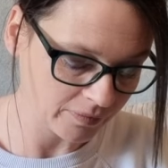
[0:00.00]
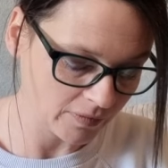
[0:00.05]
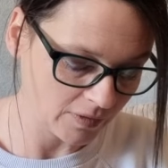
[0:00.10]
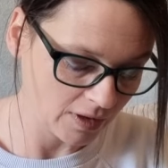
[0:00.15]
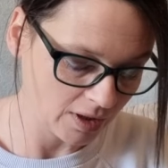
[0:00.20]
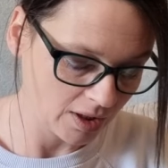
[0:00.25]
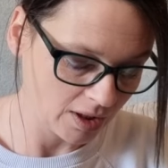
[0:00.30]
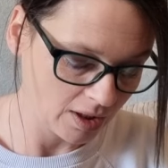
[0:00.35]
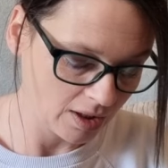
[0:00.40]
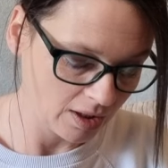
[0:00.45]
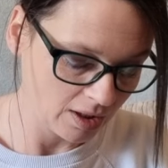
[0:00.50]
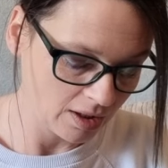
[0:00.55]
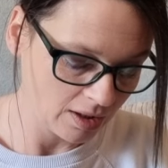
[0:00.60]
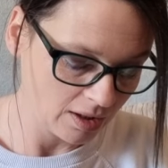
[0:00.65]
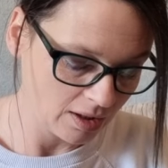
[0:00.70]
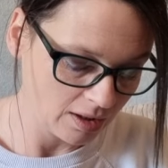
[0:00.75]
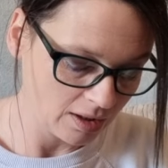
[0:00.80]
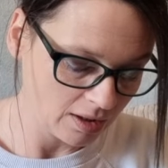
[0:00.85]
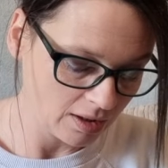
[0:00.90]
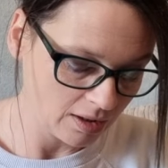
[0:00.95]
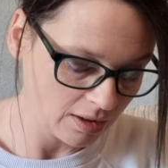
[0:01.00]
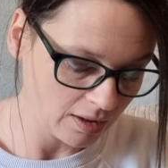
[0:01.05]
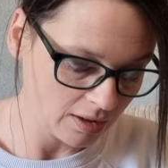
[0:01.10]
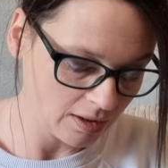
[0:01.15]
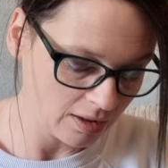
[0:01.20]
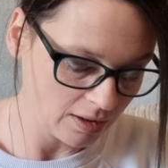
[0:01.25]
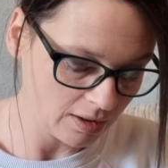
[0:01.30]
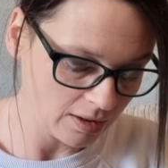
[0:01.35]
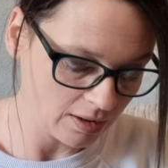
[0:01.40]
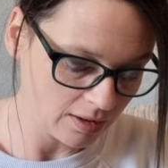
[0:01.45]

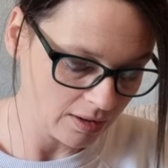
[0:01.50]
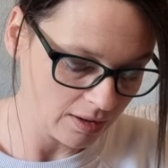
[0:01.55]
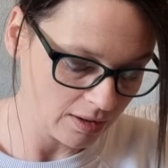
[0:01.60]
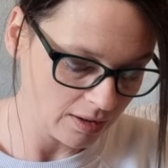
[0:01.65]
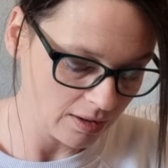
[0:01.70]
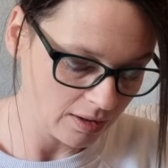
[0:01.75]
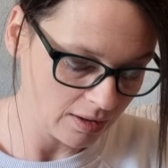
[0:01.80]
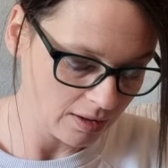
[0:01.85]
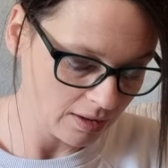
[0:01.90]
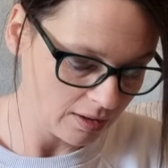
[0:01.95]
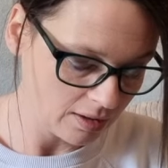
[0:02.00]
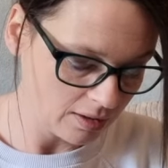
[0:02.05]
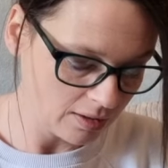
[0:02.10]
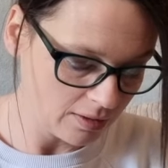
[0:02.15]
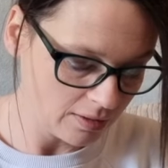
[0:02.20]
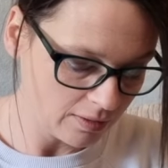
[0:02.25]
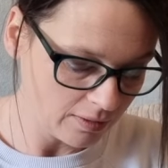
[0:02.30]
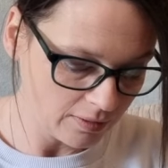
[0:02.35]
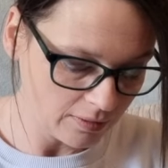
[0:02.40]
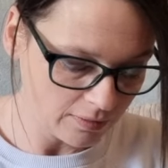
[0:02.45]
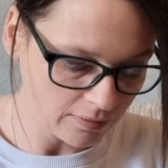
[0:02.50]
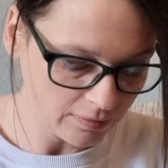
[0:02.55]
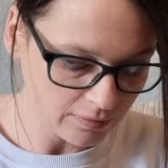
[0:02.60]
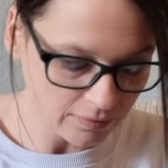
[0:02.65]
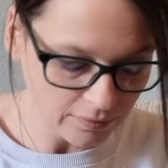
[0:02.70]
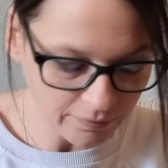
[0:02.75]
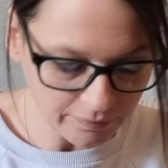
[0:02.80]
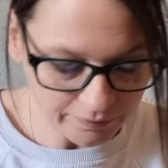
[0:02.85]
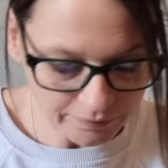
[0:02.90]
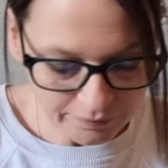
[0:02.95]

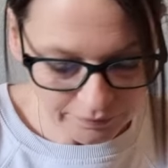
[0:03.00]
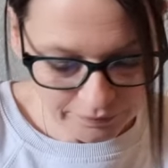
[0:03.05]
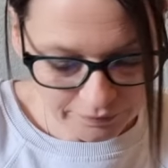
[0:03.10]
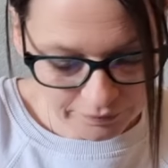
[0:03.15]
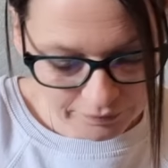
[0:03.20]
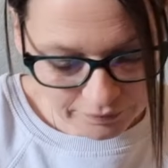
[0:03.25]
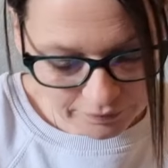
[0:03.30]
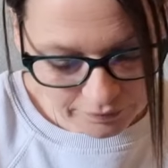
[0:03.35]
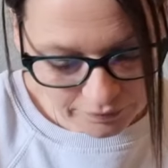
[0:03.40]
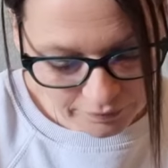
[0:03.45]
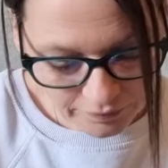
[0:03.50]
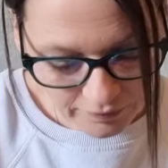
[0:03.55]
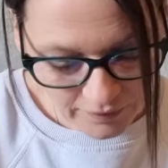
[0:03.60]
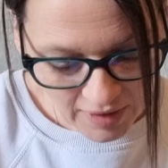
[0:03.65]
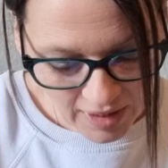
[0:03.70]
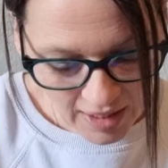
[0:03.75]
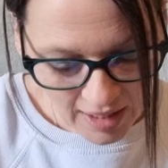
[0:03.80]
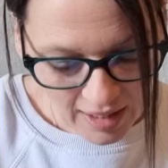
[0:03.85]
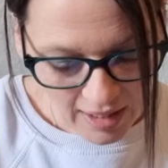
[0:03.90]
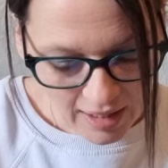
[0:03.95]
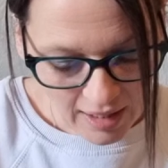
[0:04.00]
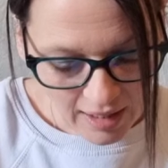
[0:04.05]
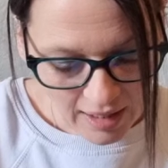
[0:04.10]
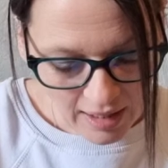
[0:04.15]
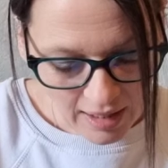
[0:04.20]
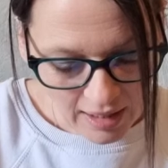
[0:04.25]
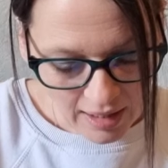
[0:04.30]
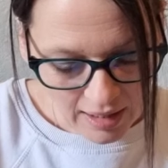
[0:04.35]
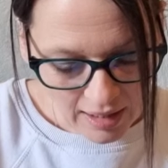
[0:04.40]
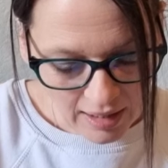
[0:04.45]

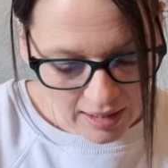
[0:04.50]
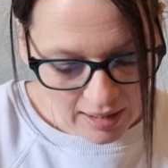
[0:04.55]
(silence)